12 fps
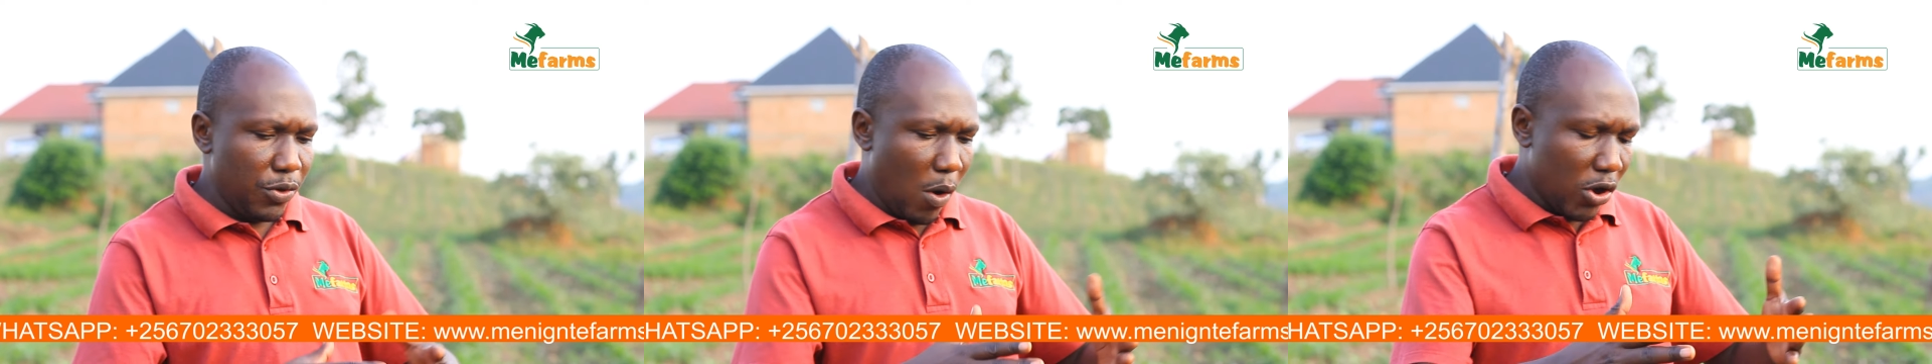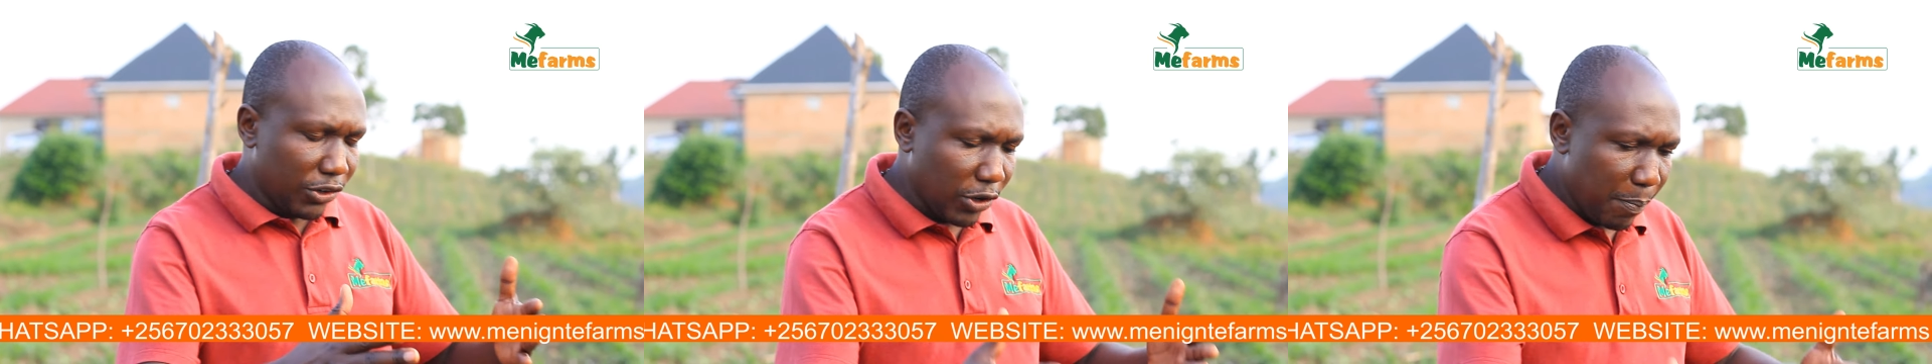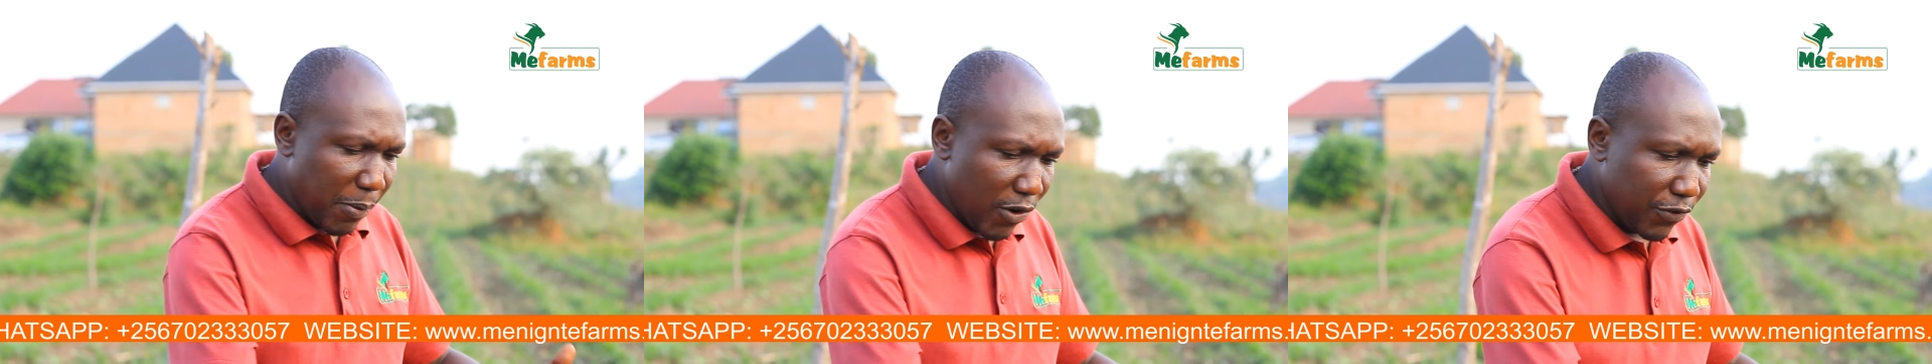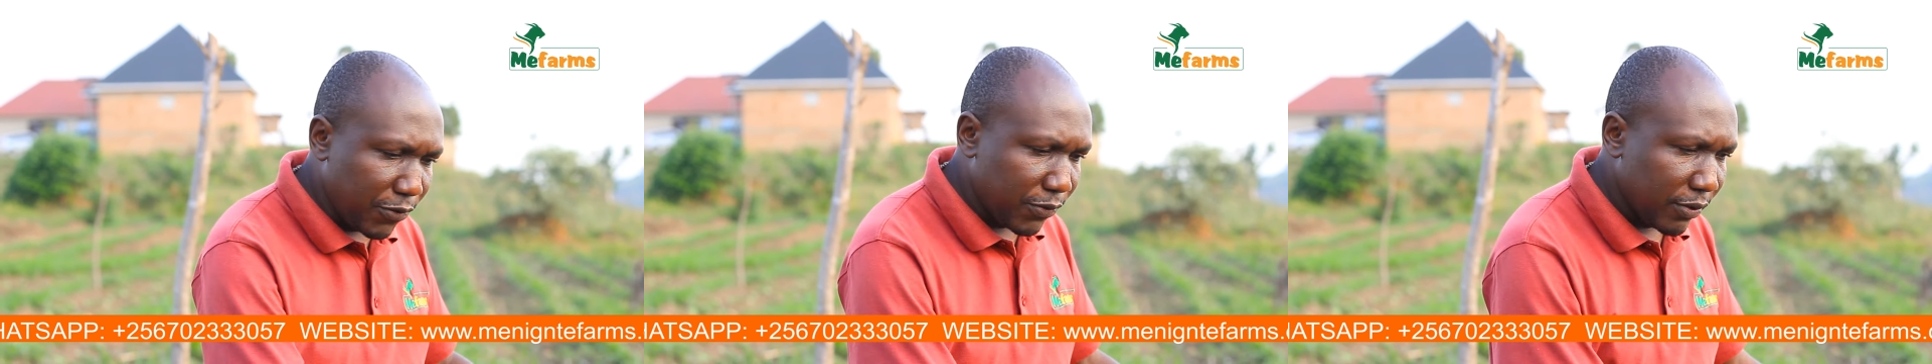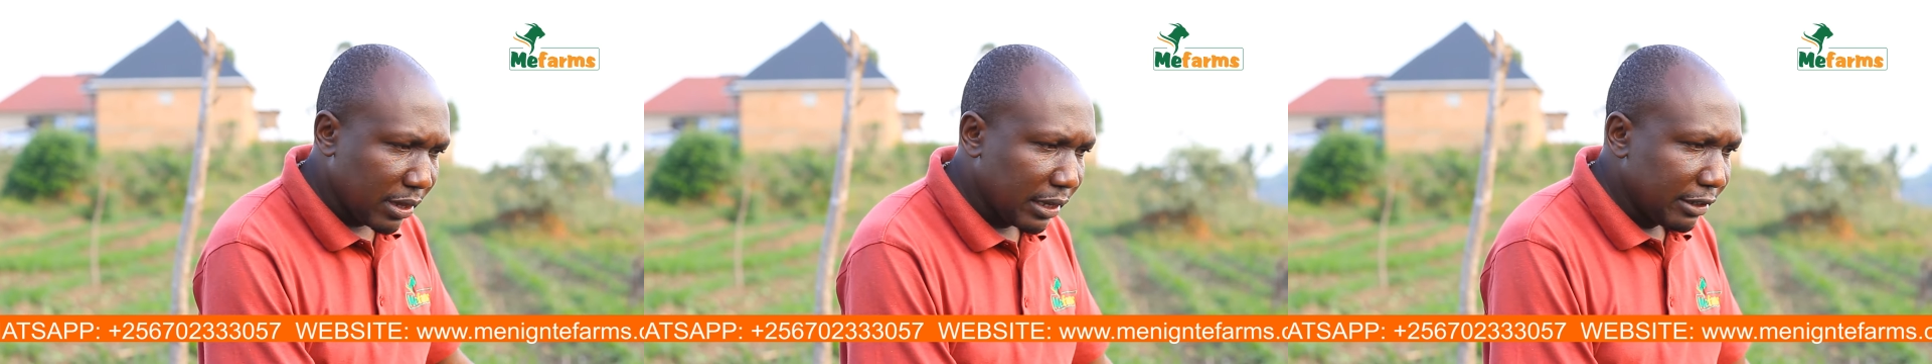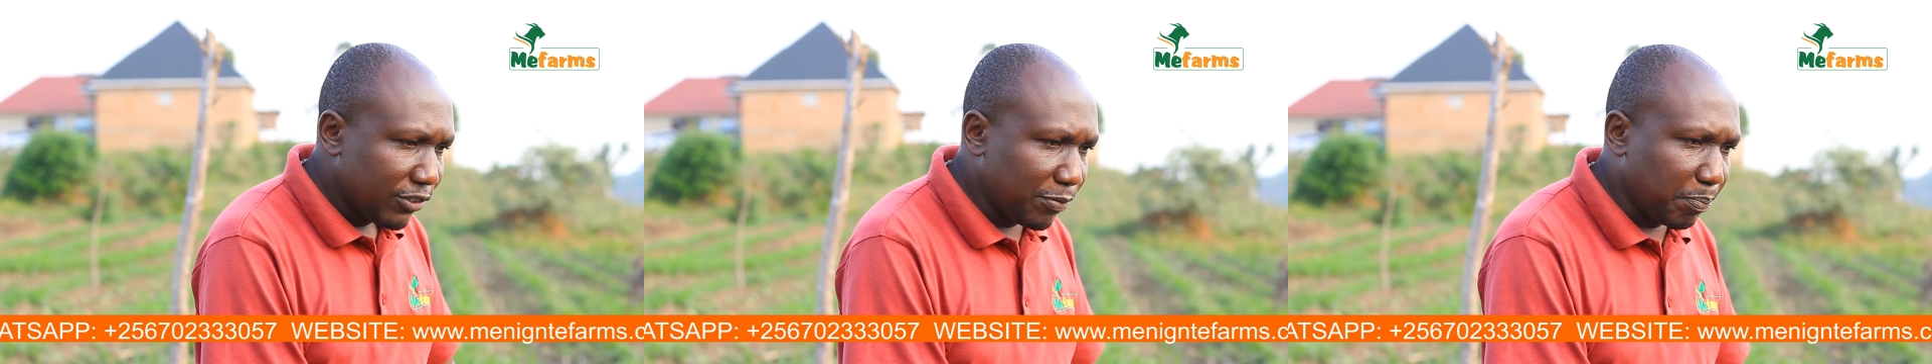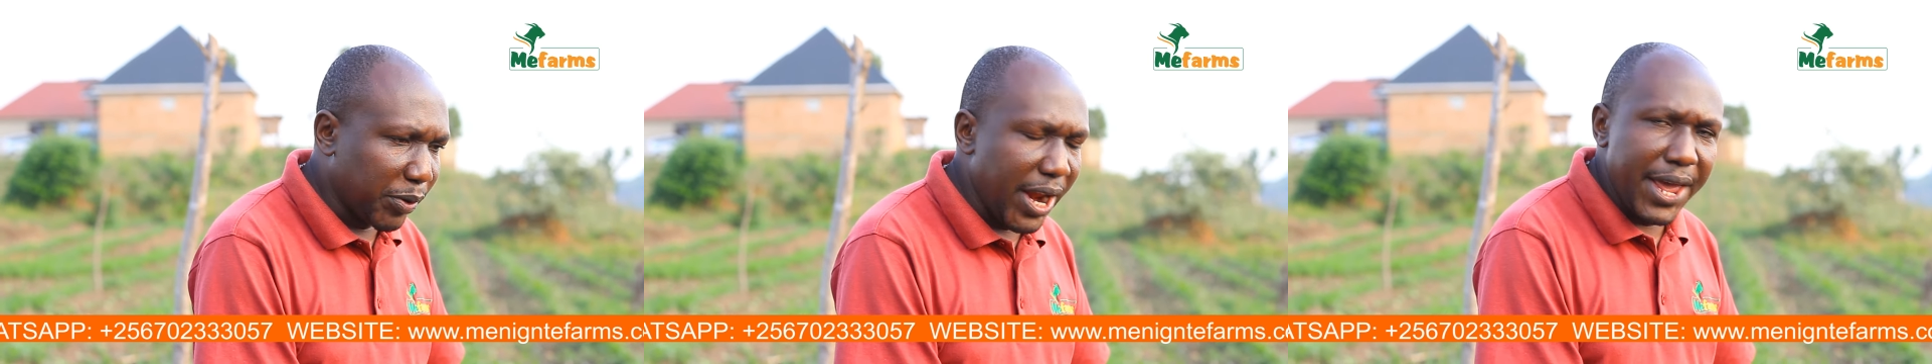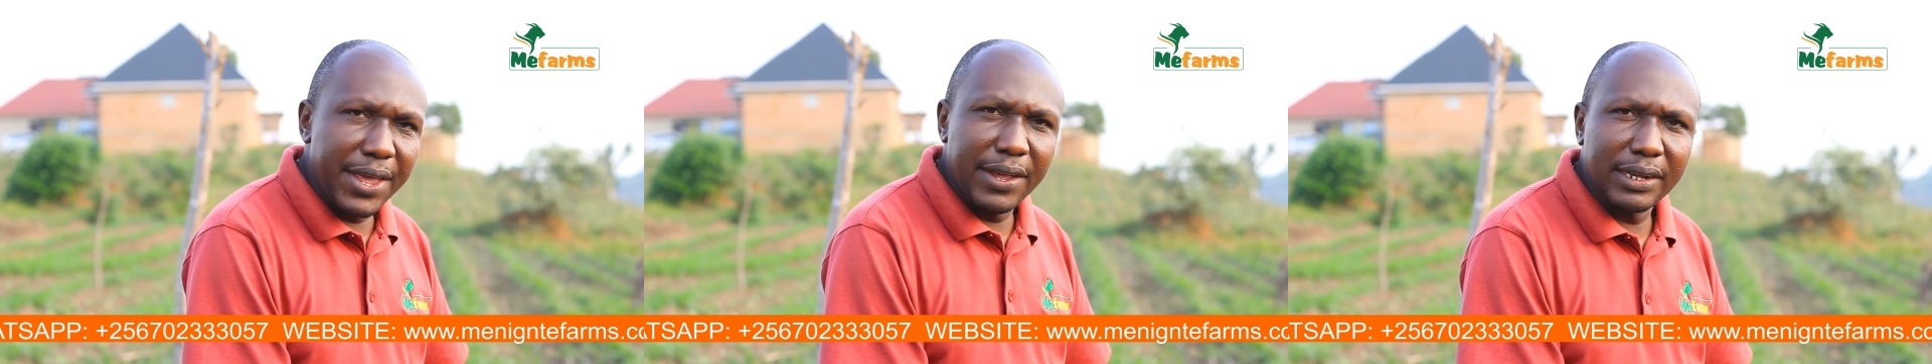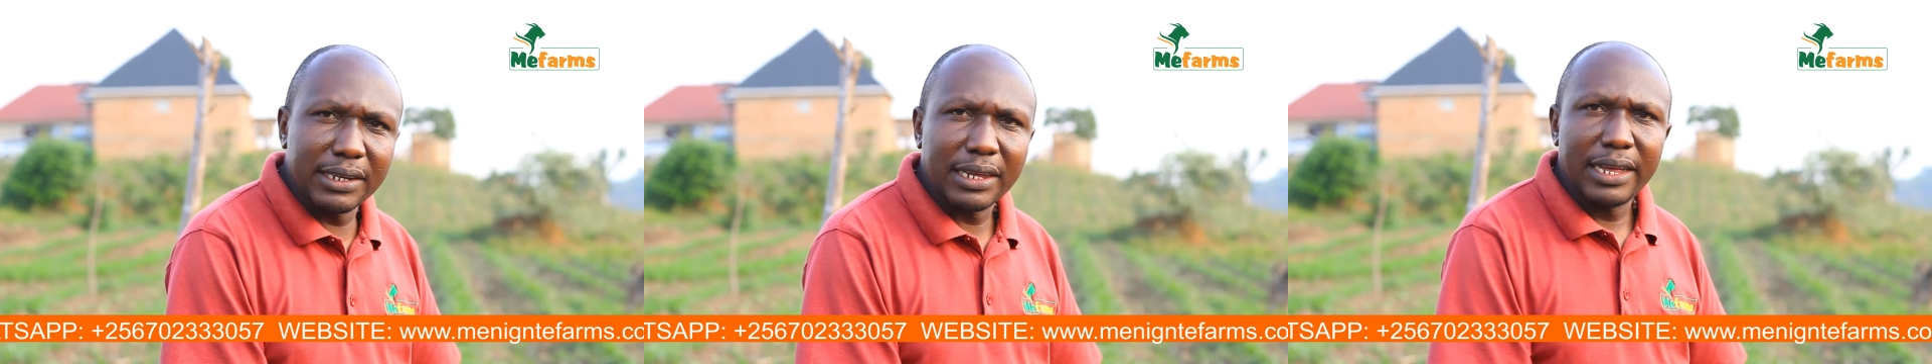on top of spraying,